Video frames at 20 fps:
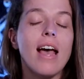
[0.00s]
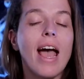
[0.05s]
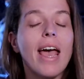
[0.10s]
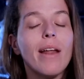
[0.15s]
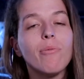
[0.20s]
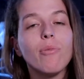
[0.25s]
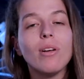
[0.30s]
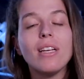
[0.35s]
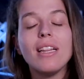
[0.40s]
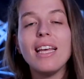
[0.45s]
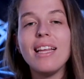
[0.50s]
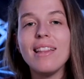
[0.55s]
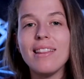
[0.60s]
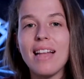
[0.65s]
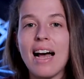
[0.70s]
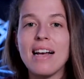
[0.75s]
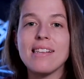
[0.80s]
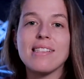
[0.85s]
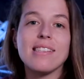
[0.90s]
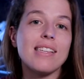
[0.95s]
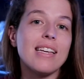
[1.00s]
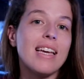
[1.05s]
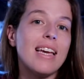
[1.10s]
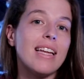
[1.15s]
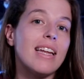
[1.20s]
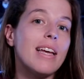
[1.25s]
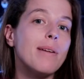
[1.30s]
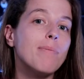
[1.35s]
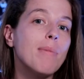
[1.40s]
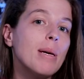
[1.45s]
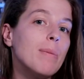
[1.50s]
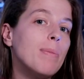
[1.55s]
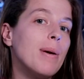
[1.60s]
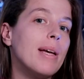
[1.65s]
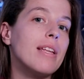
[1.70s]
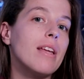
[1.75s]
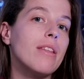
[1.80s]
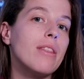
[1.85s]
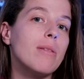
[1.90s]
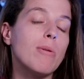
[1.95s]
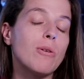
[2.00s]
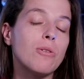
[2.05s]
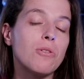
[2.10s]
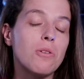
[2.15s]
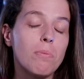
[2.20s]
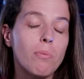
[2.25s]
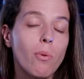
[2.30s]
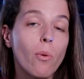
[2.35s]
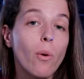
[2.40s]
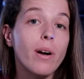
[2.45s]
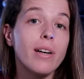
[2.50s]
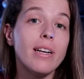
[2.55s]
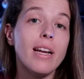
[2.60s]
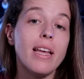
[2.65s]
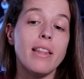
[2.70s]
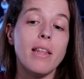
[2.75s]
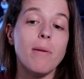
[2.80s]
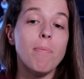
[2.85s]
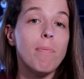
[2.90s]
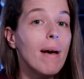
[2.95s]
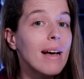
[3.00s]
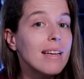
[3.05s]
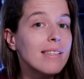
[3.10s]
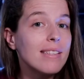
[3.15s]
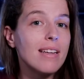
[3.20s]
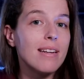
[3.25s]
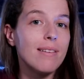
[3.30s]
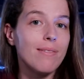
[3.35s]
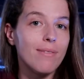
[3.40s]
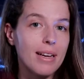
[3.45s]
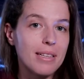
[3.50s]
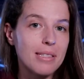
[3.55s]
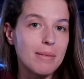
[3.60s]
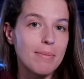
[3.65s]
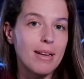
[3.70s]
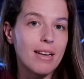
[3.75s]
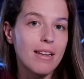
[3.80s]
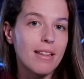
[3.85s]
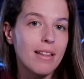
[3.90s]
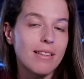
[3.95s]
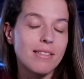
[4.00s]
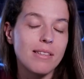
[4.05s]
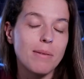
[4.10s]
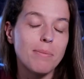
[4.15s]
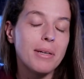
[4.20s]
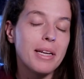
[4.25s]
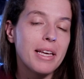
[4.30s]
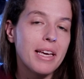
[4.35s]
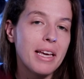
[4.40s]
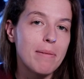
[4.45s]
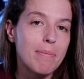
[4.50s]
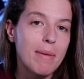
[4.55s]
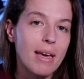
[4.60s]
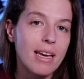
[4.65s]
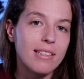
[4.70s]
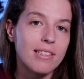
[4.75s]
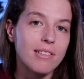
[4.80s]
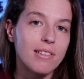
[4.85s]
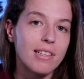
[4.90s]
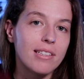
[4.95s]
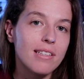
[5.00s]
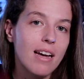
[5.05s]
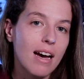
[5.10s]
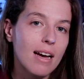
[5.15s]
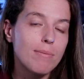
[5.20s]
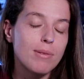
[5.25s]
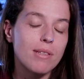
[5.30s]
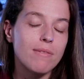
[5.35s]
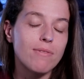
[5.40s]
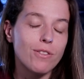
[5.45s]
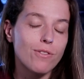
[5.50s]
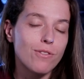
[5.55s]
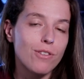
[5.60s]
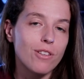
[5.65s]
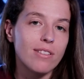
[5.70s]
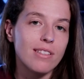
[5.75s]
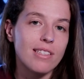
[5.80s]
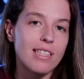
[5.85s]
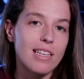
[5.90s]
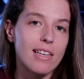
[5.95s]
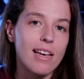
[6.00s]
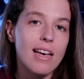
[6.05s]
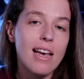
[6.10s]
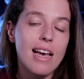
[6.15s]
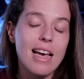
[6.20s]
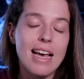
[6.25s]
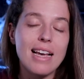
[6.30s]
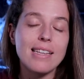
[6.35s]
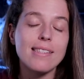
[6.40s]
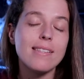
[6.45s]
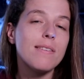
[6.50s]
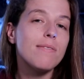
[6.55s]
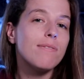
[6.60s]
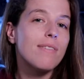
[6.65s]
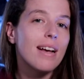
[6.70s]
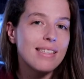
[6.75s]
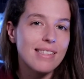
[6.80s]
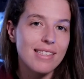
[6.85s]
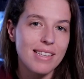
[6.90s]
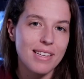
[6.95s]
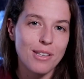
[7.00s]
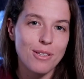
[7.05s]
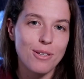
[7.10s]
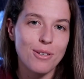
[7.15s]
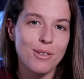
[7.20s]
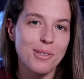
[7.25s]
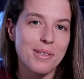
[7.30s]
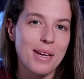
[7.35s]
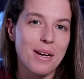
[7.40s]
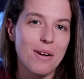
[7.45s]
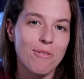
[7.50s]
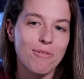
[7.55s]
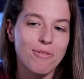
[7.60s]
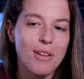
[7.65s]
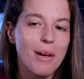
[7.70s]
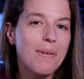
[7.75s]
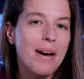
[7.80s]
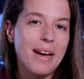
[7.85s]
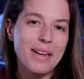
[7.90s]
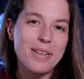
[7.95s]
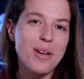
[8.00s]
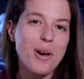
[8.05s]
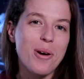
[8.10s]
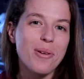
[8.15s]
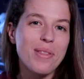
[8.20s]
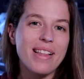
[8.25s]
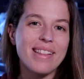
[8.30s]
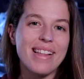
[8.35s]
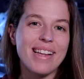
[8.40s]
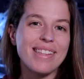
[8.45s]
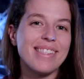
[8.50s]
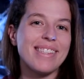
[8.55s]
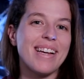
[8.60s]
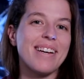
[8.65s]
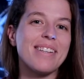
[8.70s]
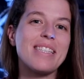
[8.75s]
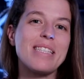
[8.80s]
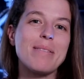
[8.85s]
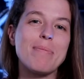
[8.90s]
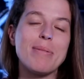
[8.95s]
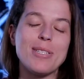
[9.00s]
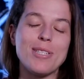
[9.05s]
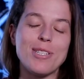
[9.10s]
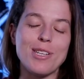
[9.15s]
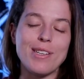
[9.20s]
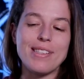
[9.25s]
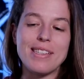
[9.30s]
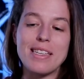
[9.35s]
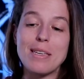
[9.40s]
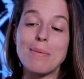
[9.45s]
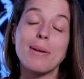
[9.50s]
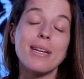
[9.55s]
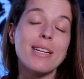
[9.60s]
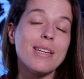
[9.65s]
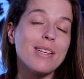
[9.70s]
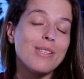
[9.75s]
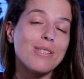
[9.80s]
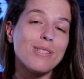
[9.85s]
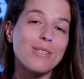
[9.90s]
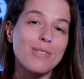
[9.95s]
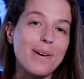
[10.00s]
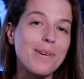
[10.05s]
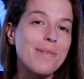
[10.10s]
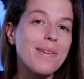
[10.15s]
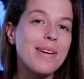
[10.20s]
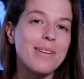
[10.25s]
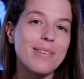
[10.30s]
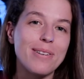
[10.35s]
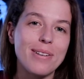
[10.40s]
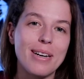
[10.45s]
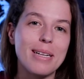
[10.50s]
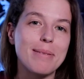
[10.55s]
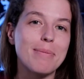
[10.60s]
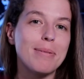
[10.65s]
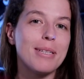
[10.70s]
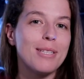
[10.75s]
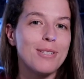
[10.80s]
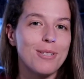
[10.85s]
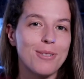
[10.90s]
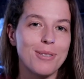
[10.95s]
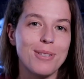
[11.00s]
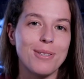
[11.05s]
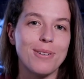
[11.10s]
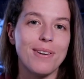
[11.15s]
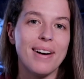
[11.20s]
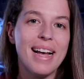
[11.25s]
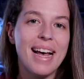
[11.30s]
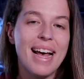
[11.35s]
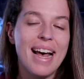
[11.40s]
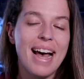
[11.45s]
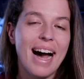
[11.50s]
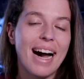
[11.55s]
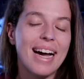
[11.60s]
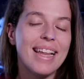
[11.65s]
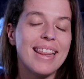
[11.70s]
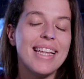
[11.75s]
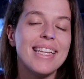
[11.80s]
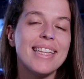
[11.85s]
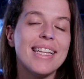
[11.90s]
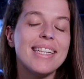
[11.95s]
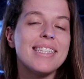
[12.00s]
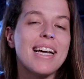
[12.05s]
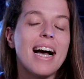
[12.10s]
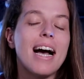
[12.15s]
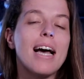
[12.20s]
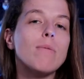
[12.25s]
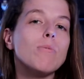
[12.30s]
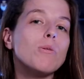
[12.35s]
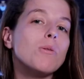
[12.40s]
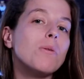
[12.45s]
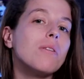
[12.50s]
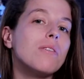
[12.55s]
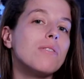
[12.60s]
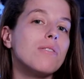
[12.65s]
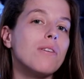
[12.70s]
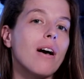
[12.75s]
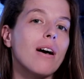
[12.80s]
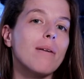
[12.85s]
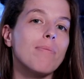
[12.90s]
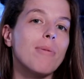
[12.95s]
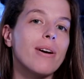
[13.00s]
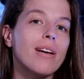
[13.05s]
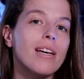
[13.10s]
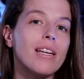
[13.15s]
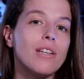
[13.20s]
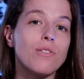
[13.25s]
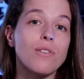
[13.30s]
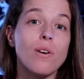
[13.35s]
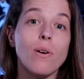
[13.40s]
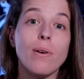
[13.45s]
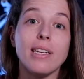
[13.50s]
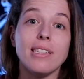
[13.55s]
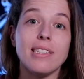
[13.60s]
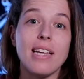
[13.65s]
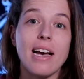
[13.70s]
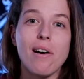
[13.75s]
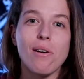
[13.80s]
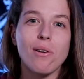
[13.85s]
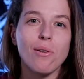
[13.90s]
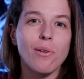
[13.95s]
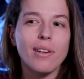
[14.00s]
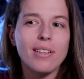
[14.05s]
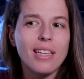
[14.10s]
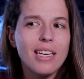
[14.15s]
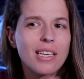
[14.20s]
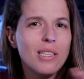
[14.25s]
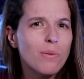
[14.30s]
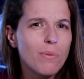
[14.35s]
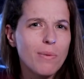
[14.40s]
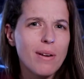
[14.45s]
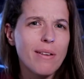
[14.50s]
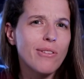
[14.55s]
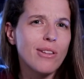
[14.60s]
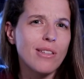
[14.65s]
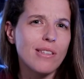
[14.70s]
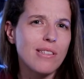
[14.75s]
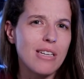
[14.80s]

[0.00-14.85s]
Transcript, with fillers: And really lastly, and in my opinion, the most important and the best investment that somebody can make during times of uncertainty is investing in yourself. Now, I know that sounds a bit cheesy, but it is so incredibly true. I think that times where the stock market is going down, or at least whenever the